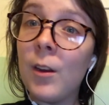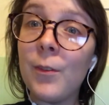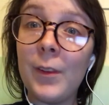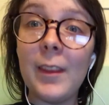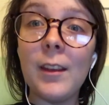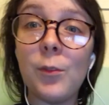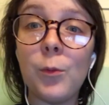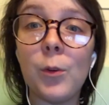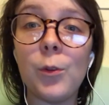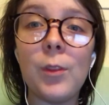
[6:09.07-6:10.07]
her feelings
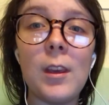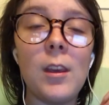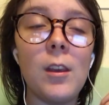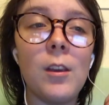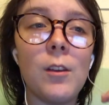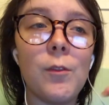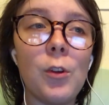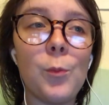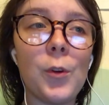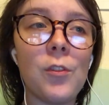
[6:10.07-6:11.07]
for the
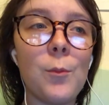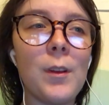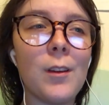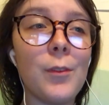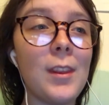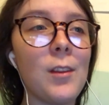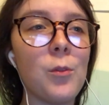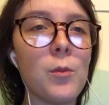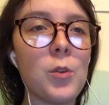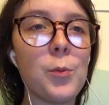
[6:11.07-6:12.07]
first person, but her feelings
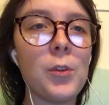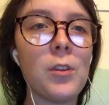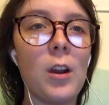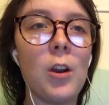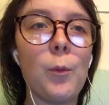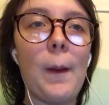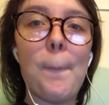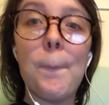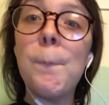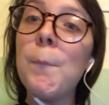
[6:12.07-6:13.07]
for the first person are what
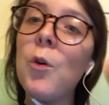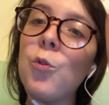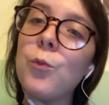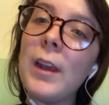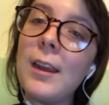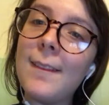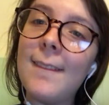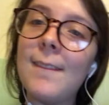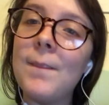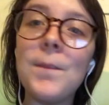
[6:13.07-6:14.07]
motivate
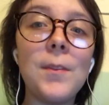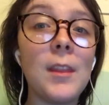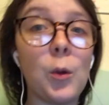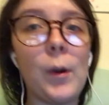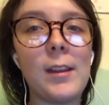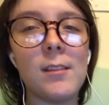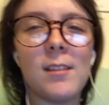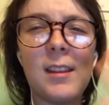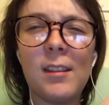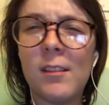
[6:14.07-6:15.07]
the
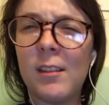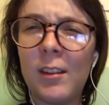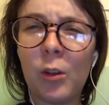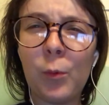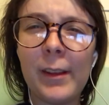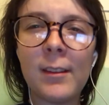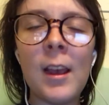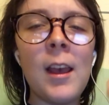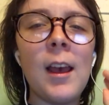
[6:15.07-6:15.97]
quest. This is a quest.